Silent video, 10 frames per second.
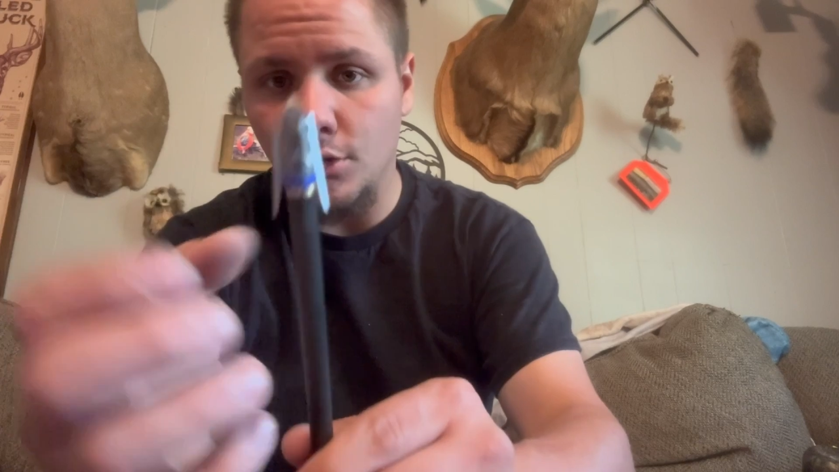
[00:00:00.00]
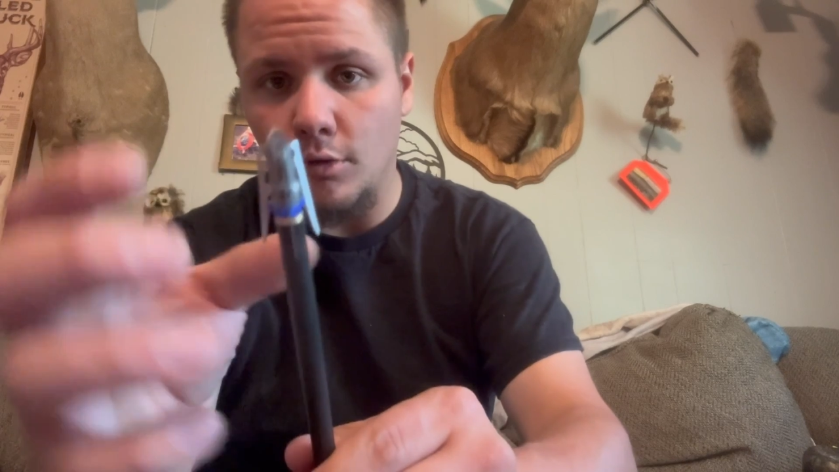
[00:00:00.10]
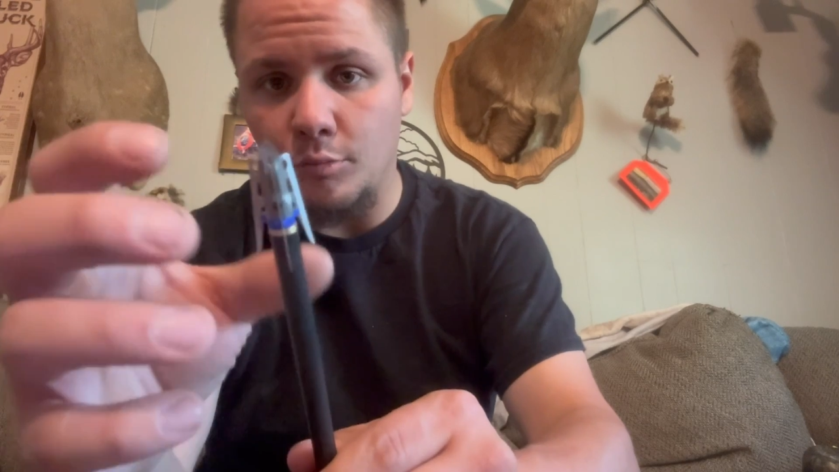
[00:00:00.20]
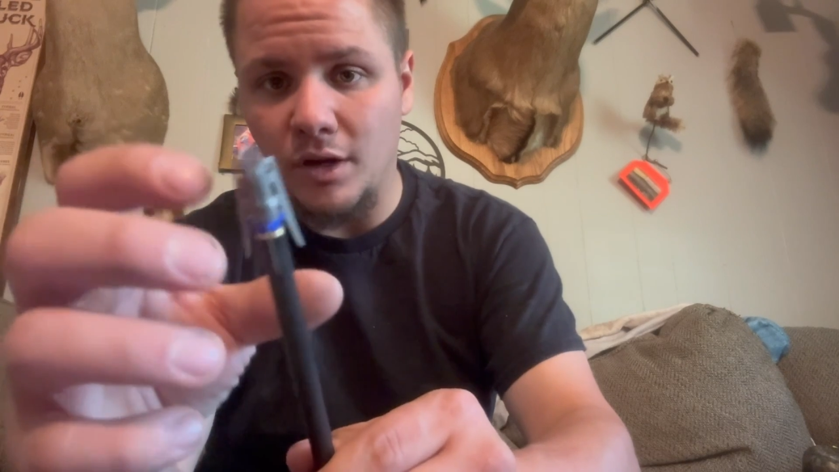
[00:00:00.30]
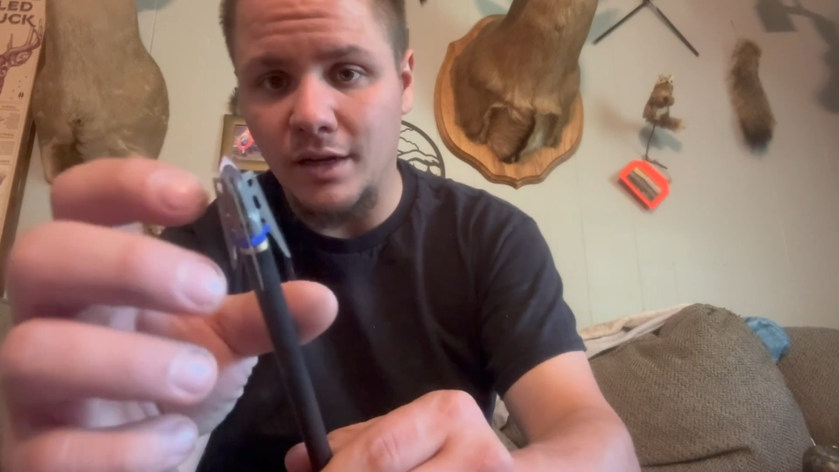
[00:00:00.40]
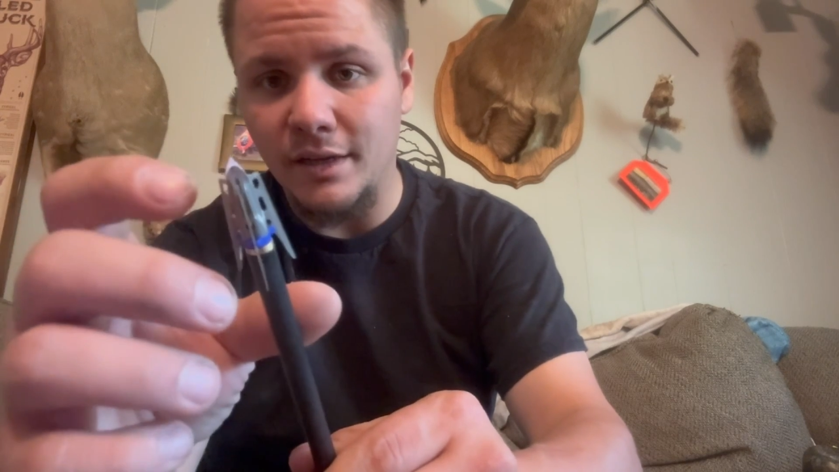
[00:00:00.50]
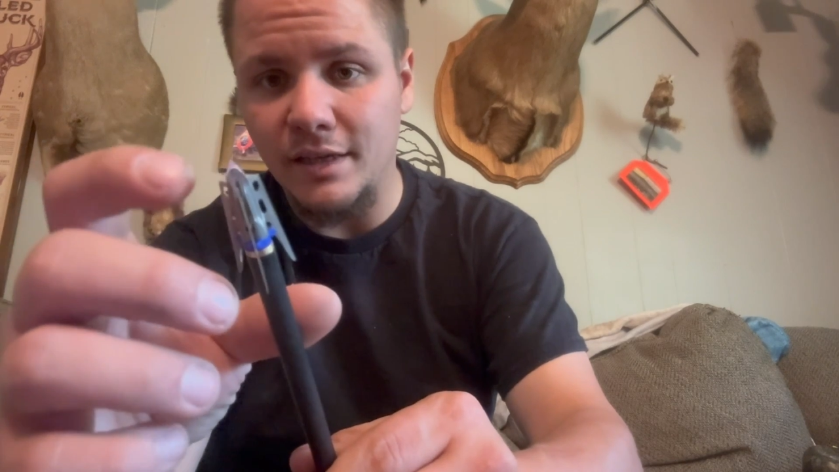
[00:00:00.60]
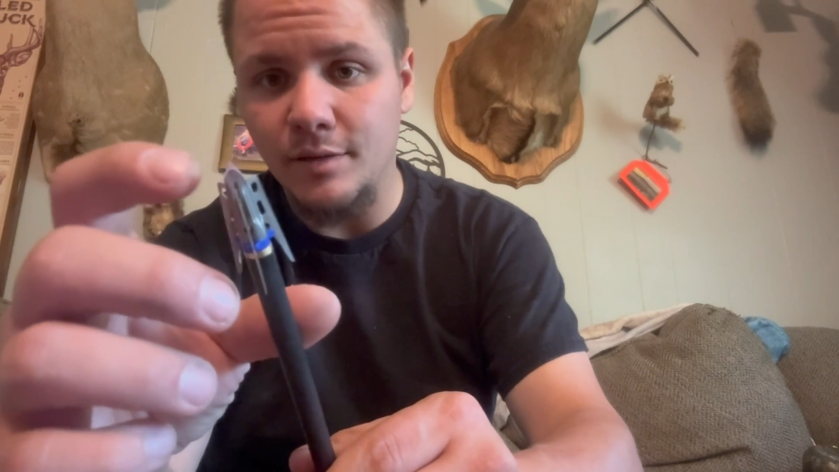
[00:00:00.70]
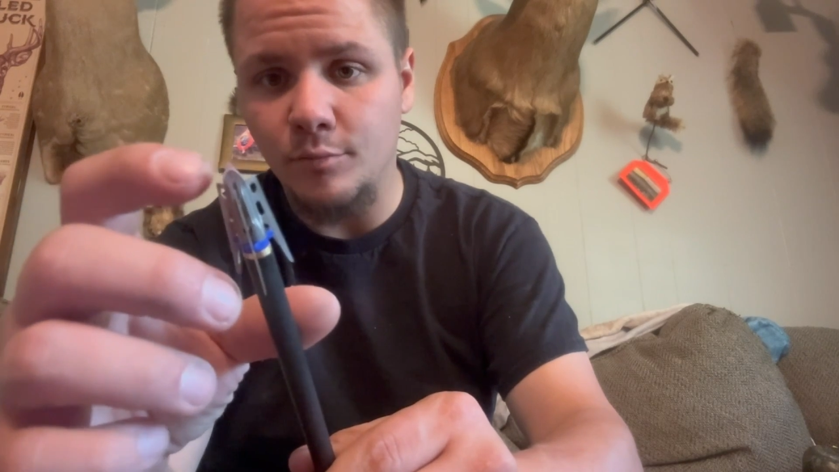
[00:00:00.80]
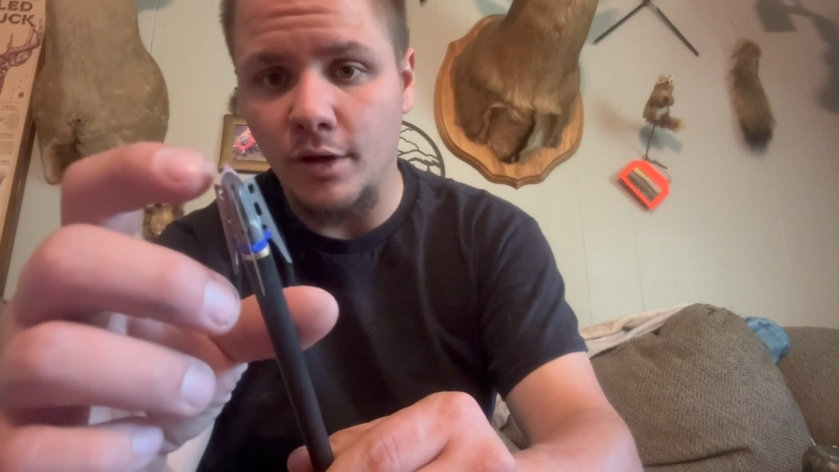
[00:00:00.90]
upon
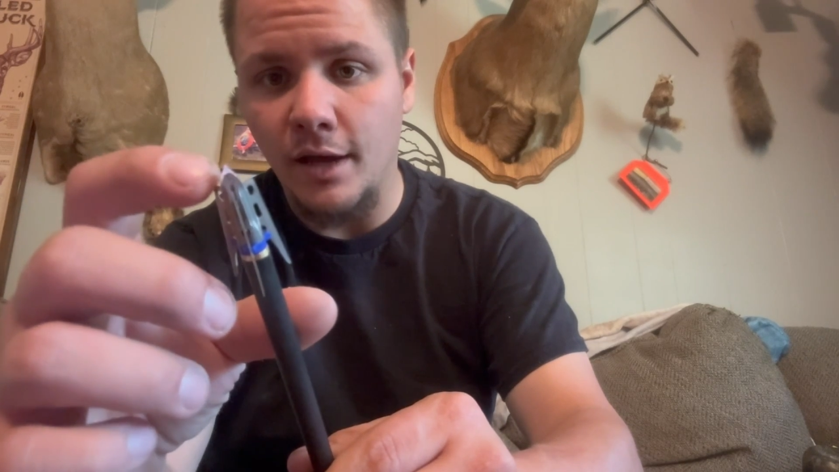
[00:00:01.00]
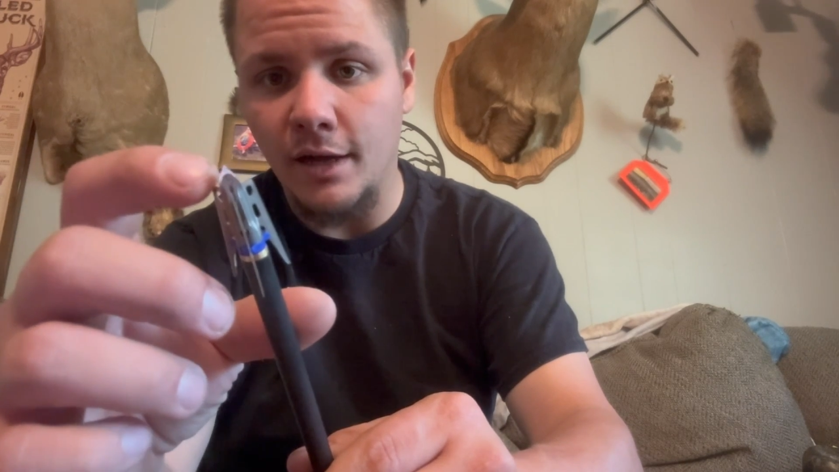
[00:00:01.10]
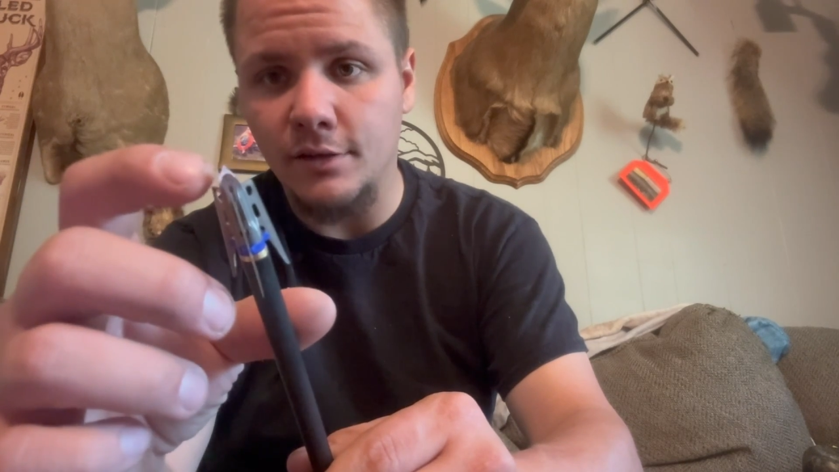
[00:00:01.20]
impact,